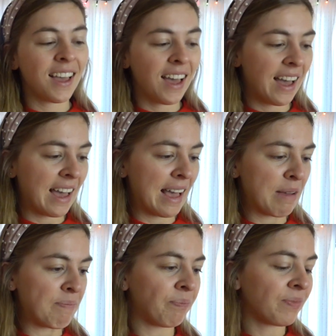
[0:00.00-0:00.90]

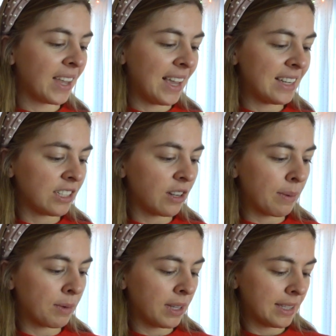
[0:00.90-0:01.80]
And so
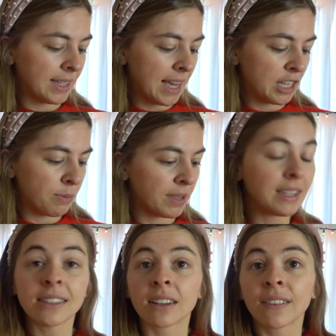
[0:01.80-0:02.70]
I'm really excited to put
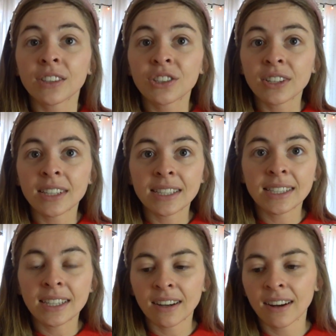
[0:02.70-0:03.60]
these on the tree
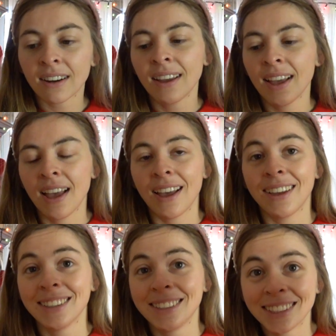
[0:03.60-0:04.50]
this year.
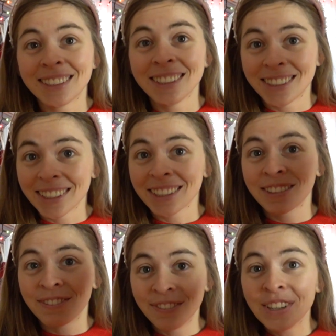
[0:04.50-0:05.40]

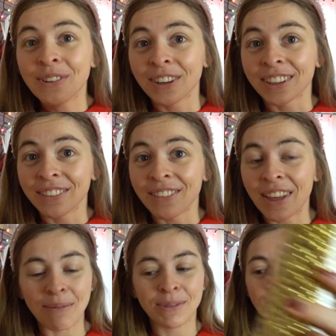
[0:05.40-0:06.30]
66 feet worth of
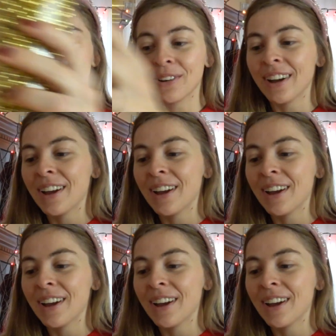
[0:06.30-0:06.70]
them, so